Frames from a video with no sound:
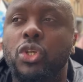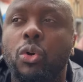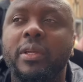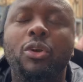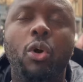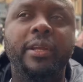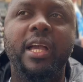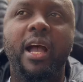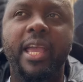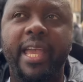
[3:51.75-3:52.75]
So in going
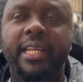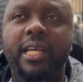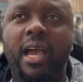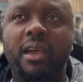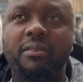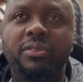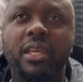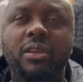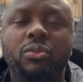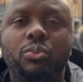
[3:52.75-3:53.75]
ahead, I
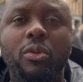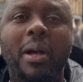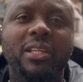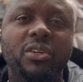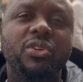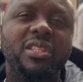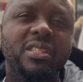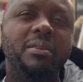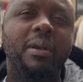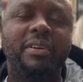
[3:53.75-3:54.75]
think no matter the
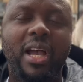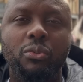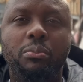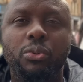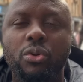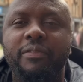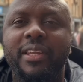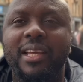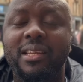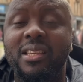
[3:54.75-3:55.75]
criticism I've had with Bruno
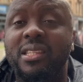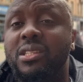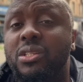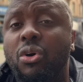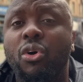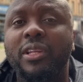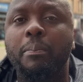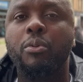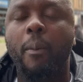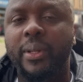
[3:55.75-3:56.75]
Fernandes, he's the only
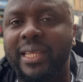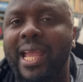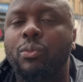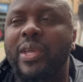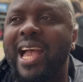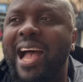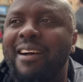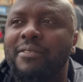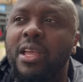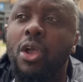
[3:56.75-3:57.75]
proper 10 we have.